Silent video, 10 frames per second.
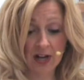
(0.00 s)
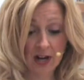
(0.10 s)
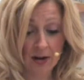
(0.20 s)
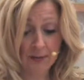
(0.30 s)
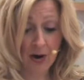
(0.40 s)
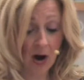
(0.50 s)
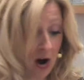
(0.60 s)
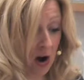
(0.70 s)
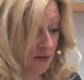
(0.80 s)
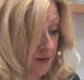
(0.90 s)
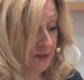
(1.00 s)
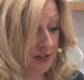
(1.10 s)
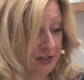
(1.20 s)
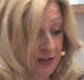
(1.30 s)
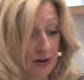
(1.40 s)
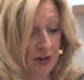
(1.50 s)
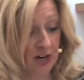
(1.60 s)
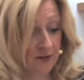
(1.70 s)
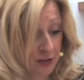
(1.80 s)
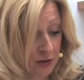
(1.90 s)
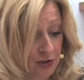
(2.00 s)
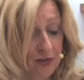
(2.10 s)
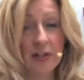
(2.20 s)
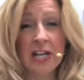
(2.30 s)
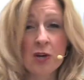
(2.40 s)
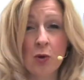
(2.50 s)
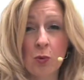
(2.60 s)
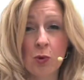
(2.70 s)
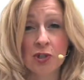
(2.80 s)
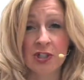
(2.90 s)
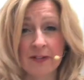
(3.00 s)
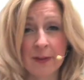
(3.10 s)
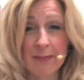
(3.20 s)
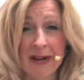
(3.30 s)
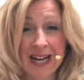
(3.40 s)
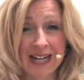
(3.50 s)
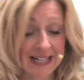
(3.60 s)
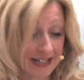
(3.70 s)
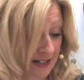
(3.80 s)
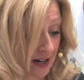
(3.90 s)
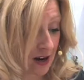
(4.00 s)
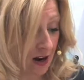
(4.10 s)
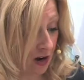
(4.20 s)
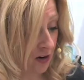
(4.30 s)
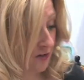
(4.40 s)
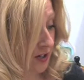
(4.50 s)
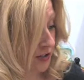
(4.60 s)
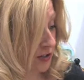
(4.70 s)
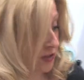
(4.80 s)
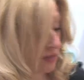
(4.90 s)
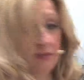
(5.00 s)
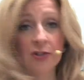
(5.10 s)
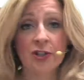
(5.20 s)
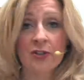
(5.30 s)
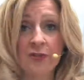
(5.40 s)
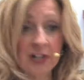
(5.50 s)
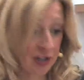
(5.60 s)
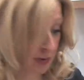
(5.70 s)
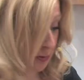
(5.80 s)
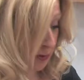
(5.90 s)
half of the stock. I've used 3/4 of a pint of just good old vegetable